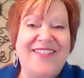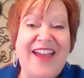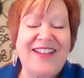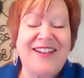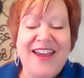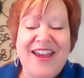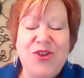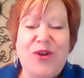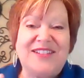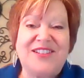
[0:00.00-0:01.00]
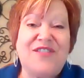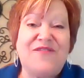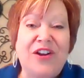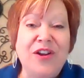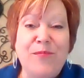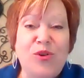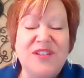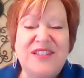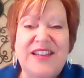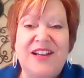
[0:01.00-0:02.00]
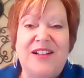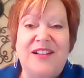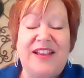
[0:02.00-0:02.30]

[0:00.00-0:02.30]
and that, you guys, is a very important skill.